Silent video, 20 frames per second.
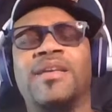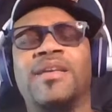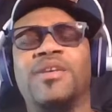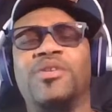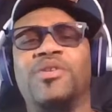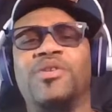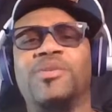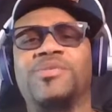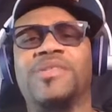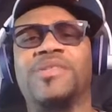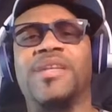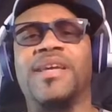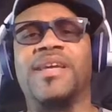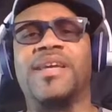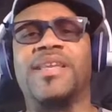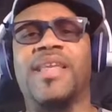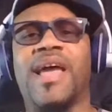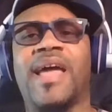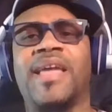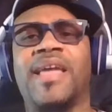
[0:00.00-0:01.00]
You know what I'm
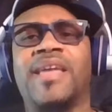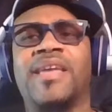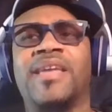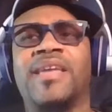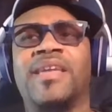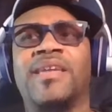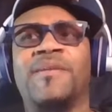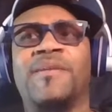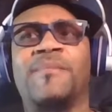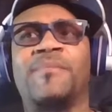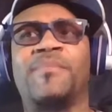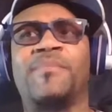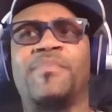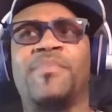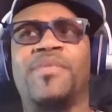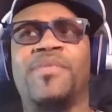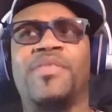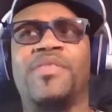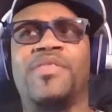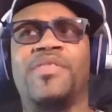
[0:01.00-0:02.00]
saying? Like,
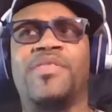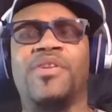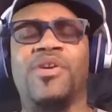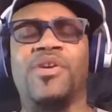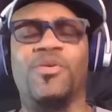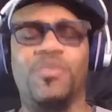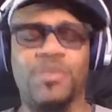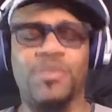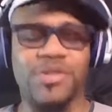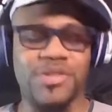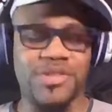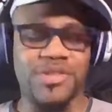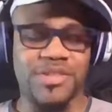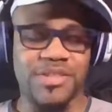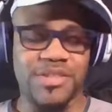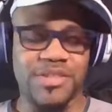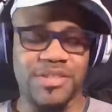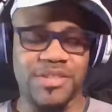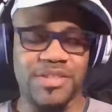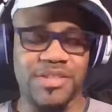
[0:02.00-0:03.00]
there
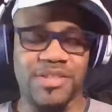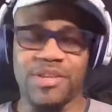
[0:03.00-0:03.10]
was